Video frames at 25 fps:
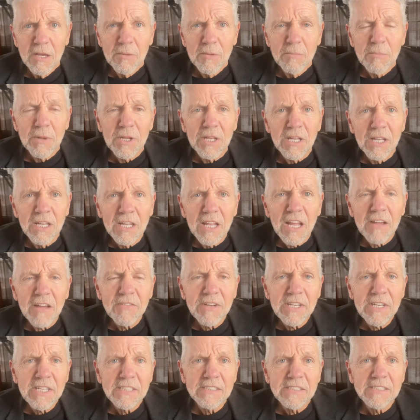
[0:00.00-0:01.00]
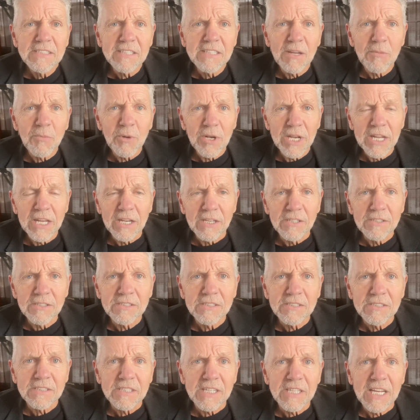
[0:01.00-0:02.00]
But loving someone
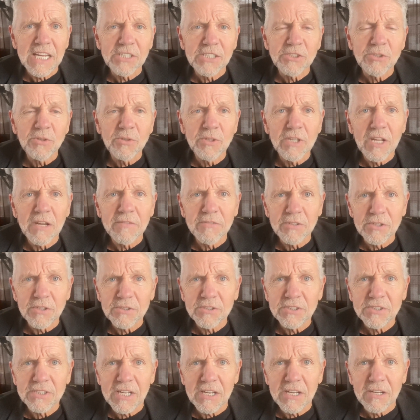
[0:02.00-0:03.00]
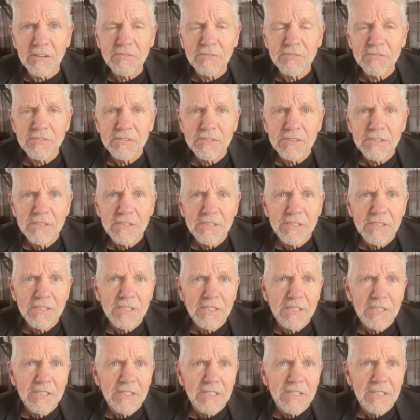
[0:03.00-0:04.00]
else as you love yourself
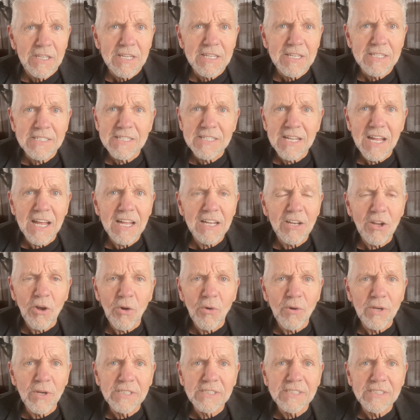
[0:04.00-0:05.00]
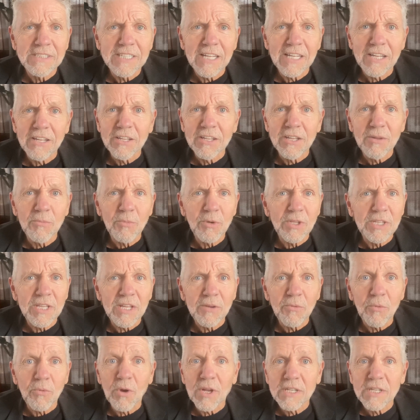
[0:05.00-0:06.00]
is not always telling them what they
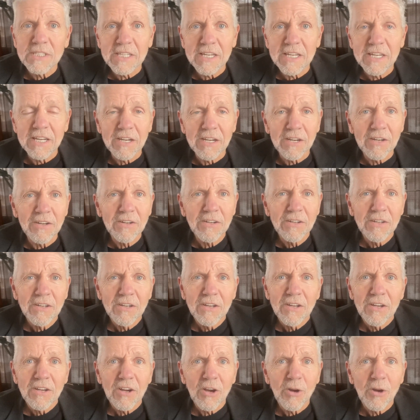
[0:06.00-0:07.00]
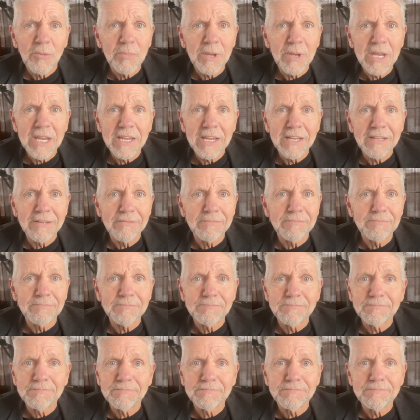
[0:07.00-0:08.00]
want to hear or being
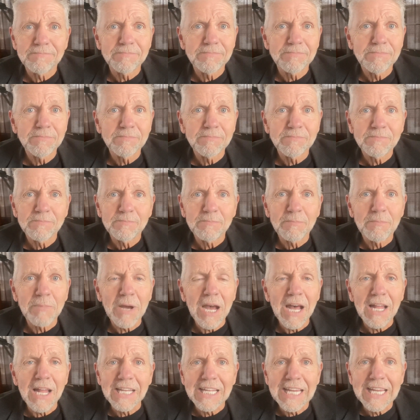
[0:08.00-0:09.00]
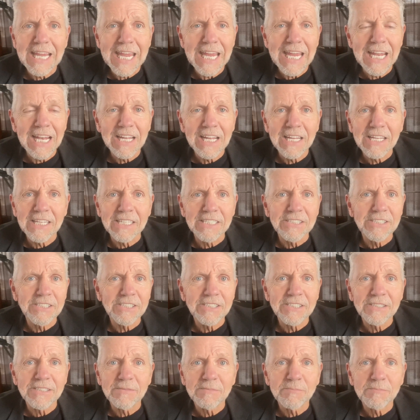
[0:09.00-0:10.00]
Pollyanna and
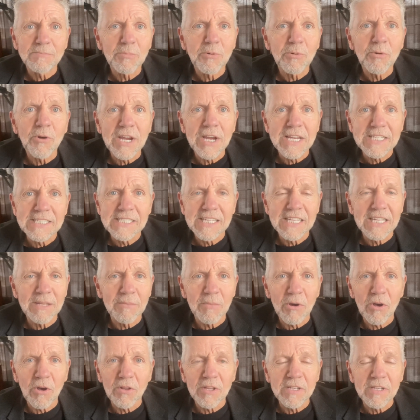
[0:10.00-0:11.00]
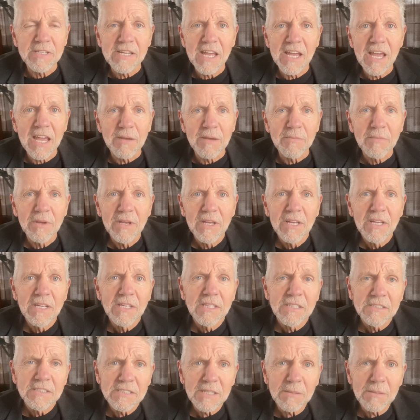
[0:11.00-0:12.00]
just praising them all the time.
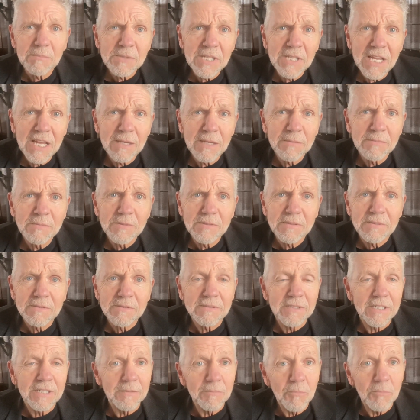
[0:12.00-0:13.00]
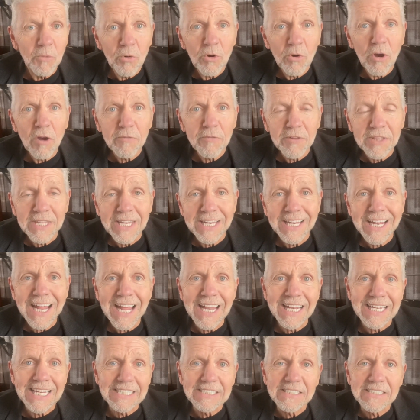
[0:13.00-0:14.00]
Sometimes, more often than
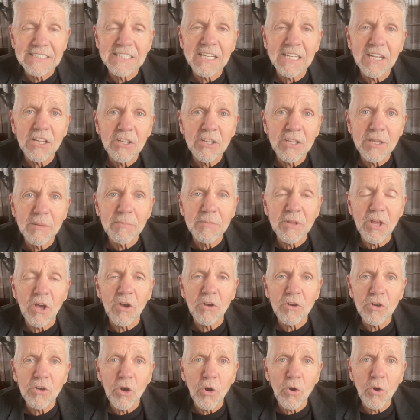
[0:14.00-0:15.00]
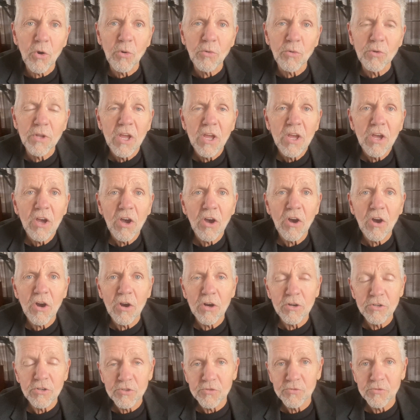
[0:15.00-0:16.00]
not, it's telling them the cold,
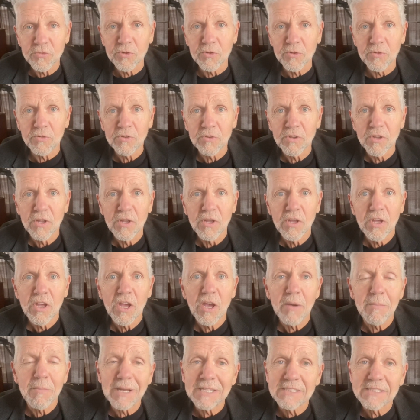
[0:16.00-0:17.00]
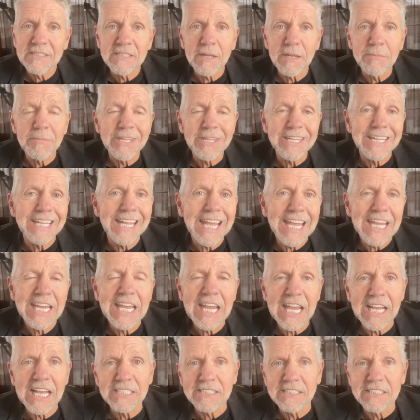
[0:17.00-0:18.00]
hard truth about something they
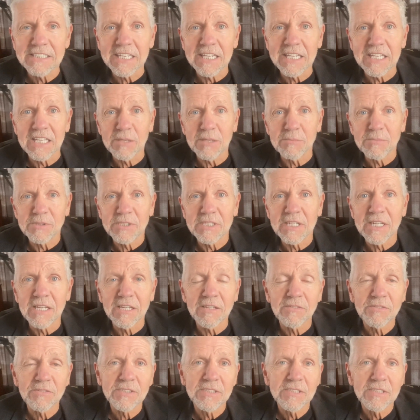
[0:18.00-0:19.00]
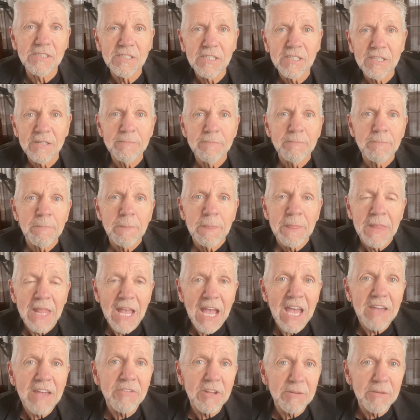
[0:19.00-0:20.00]
can't see in themselves.
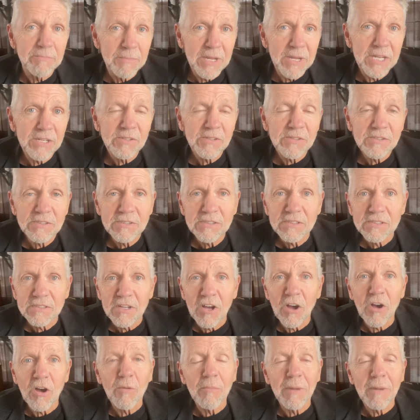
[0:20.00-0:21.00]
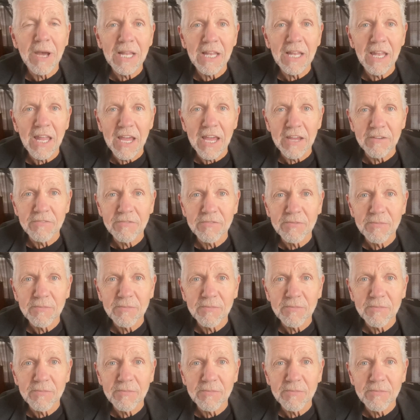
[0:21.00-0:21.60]
I've had mentors all my life.